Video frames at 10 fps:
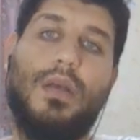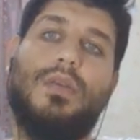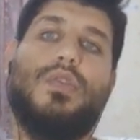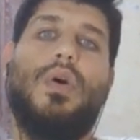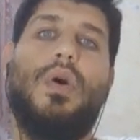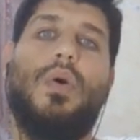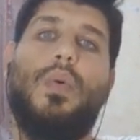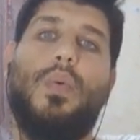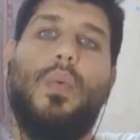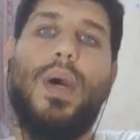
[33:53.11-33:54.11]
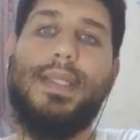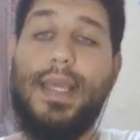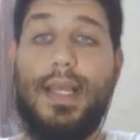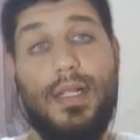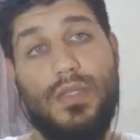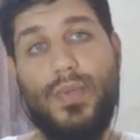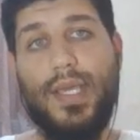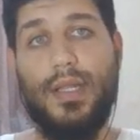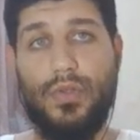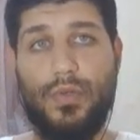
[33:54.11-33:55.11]
So what else we
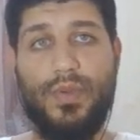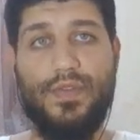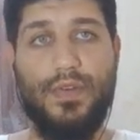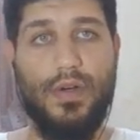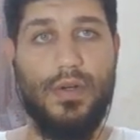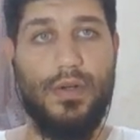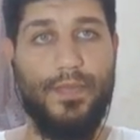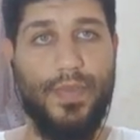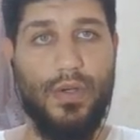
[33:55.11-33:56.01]
can do before